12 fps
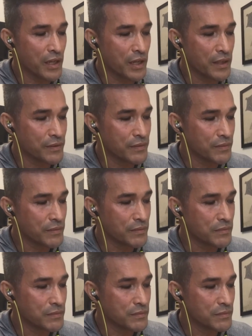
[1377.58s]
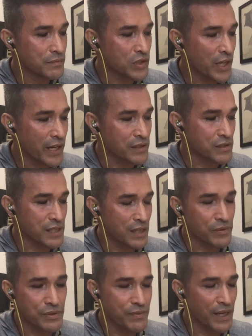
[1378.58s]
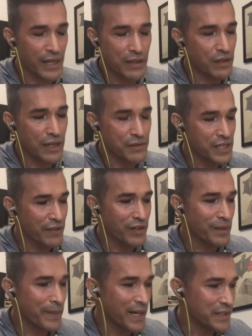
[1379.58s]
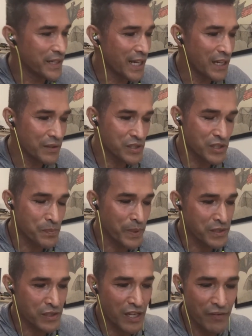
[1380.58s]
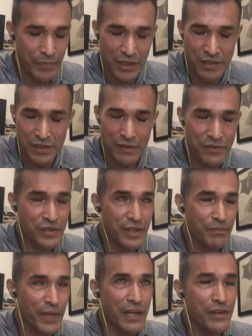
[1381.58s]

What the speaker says: on Titans, I was having a bad day. I was just pissed off because I was just like, man,